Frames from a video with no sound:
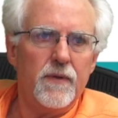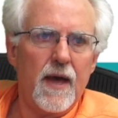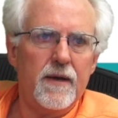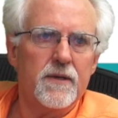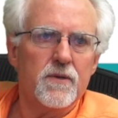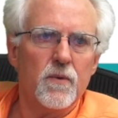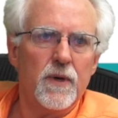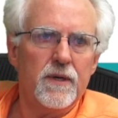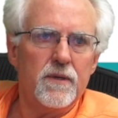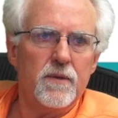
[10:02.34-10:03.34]
That is
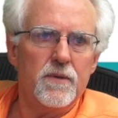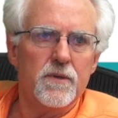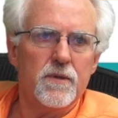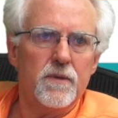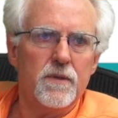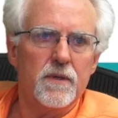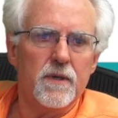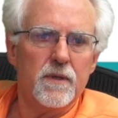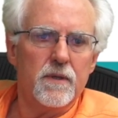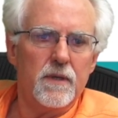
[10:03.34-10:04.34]
going to scoot
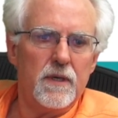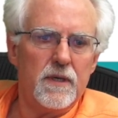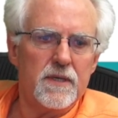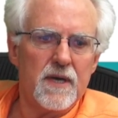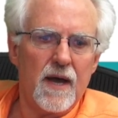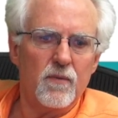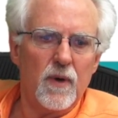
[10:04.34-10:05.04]
the sine